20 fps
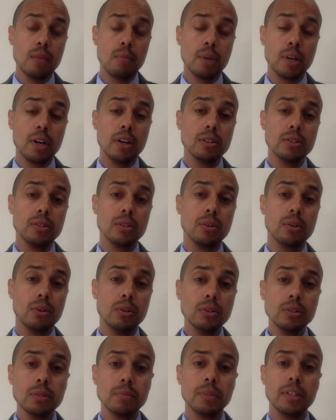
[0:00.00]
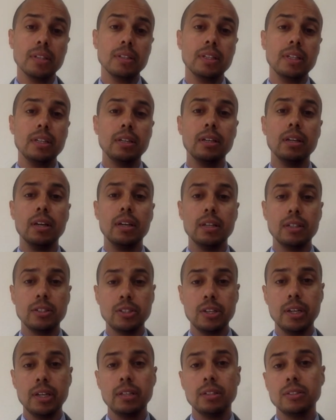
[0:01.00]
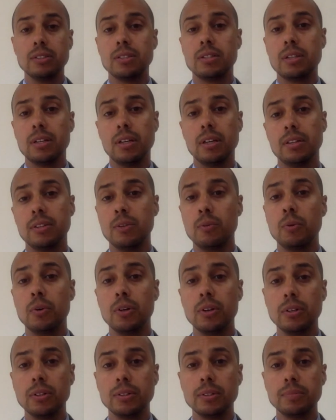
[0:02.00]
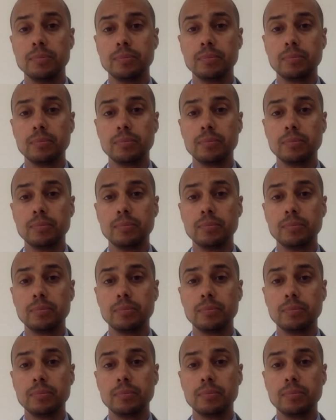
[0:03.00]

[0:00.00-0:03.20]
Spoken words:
but also ultimately changed the world.